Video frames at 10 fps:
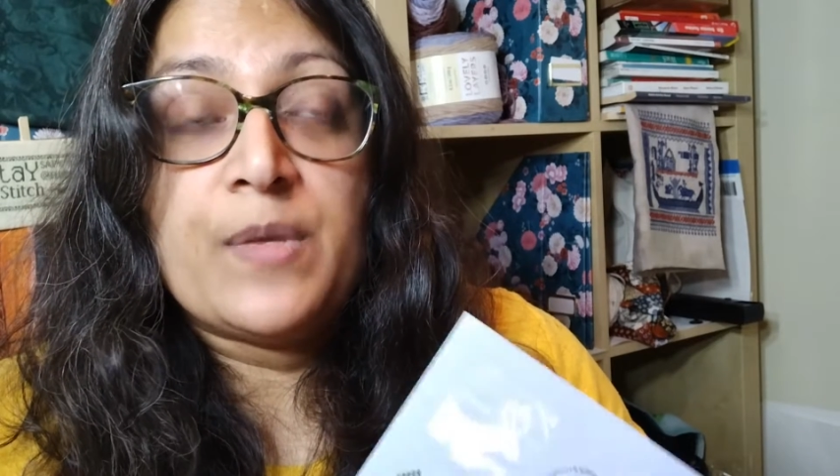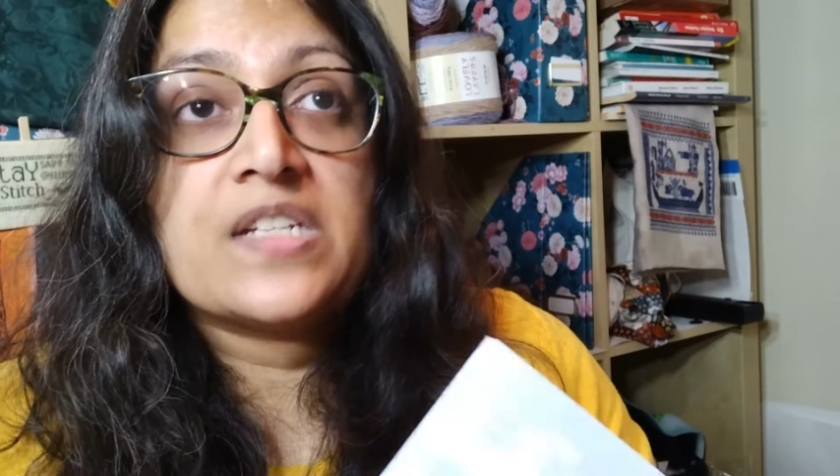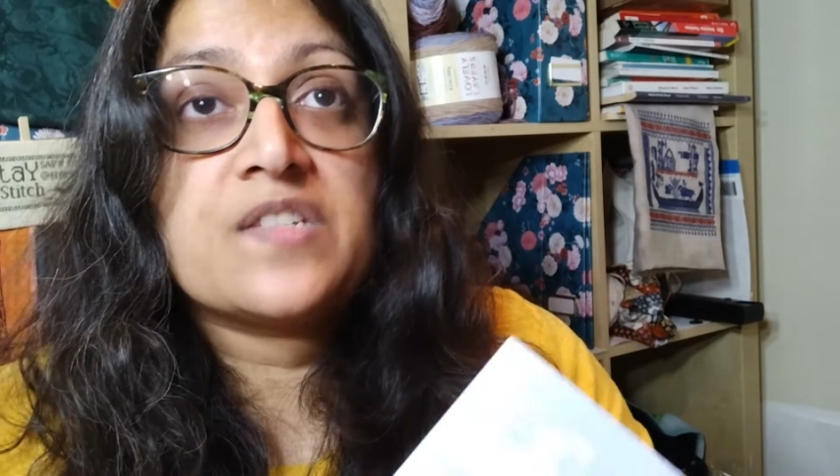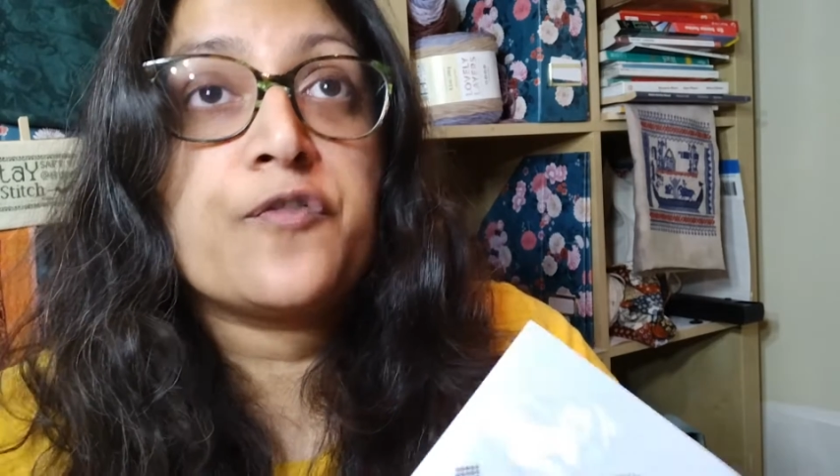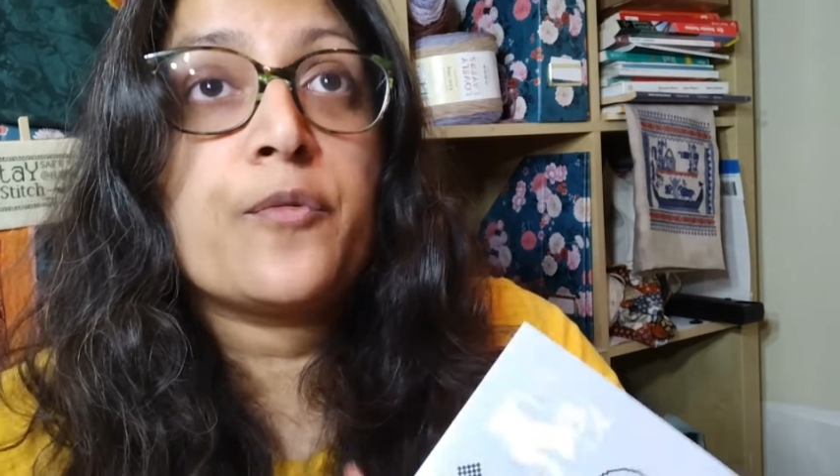
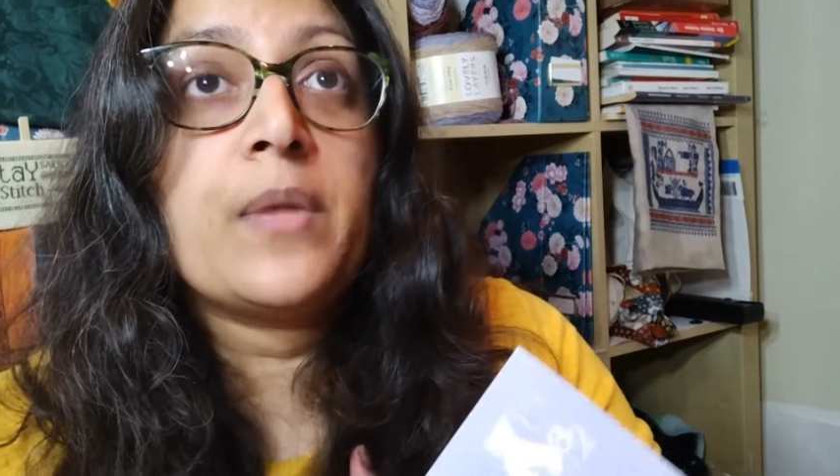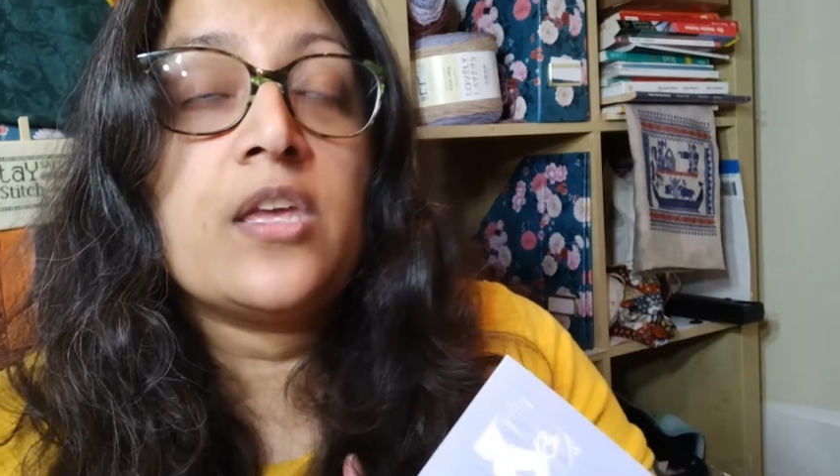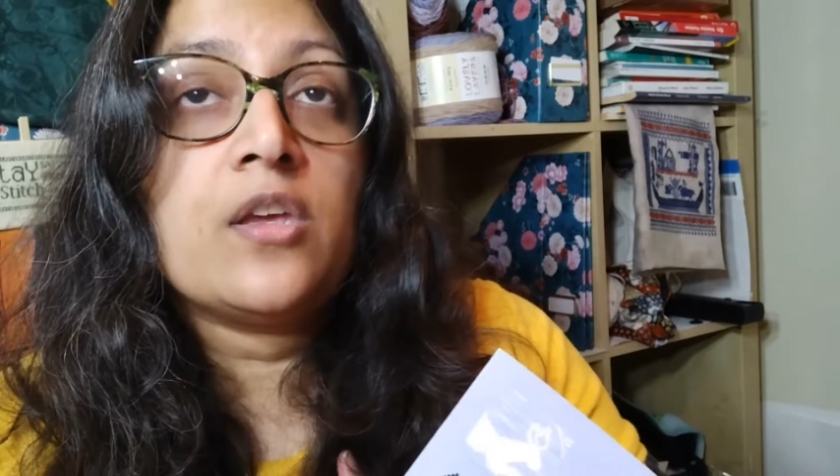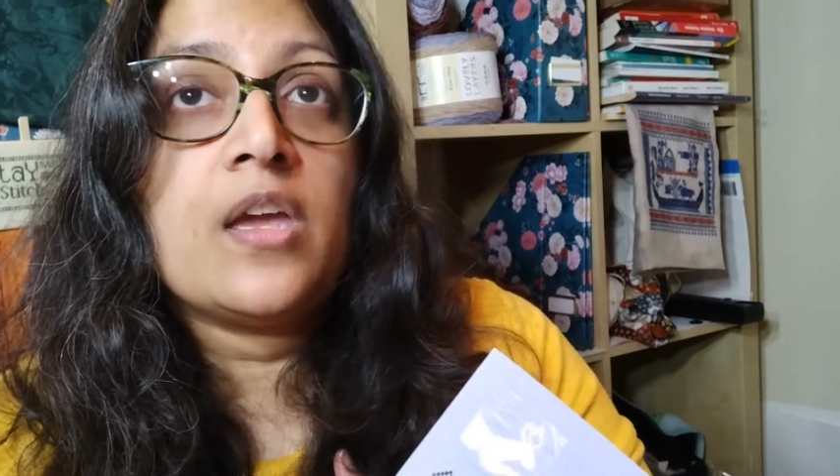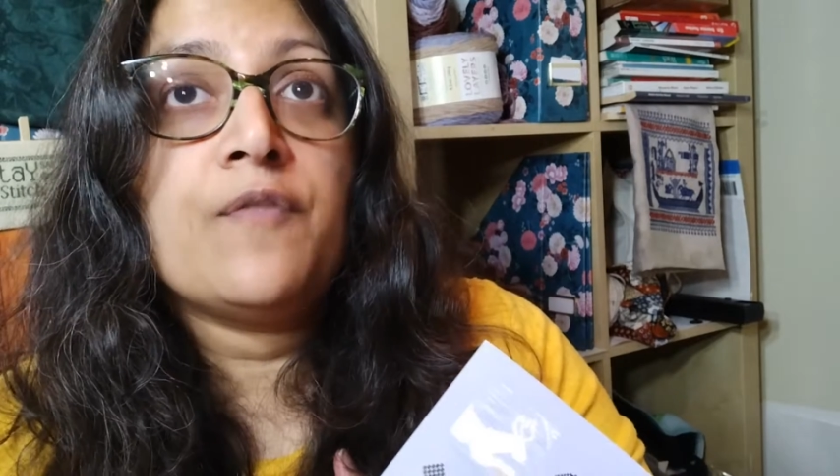because for
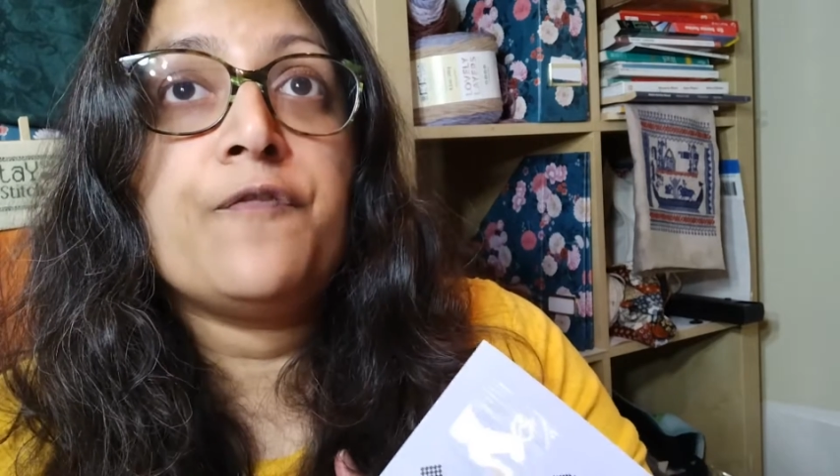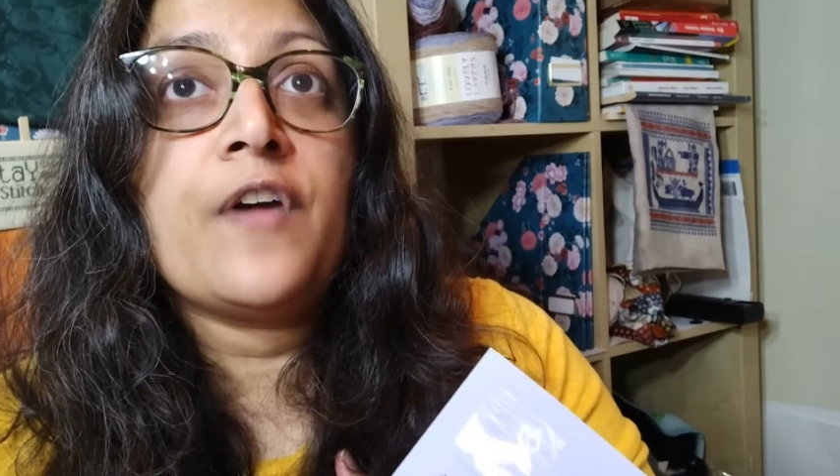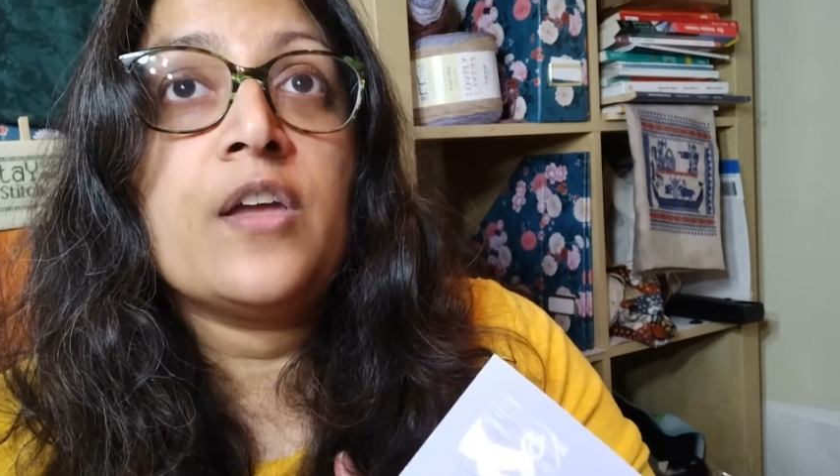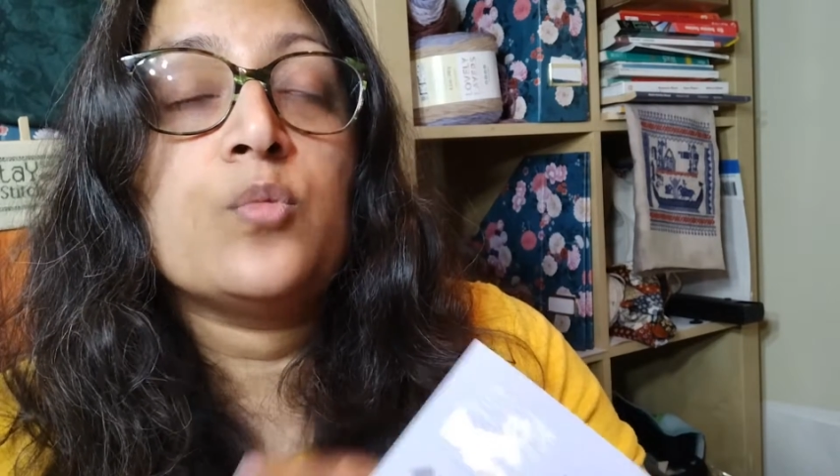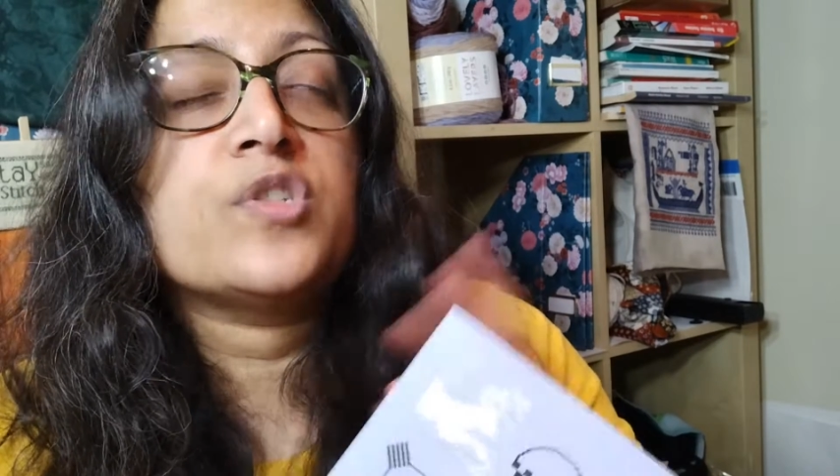me
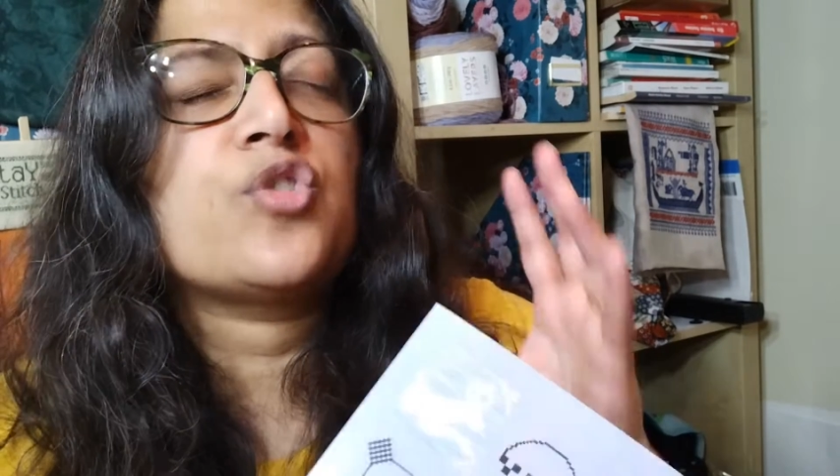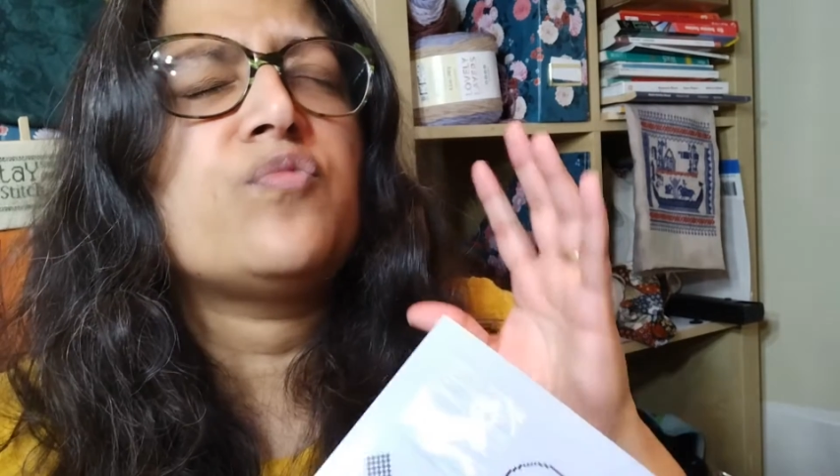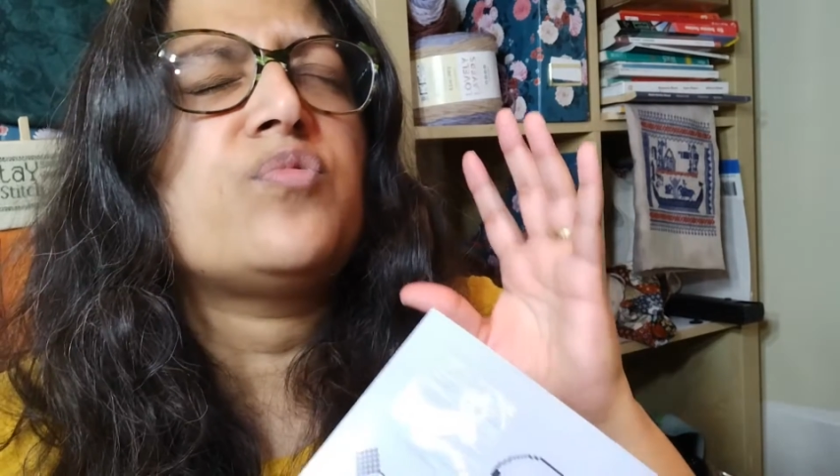it was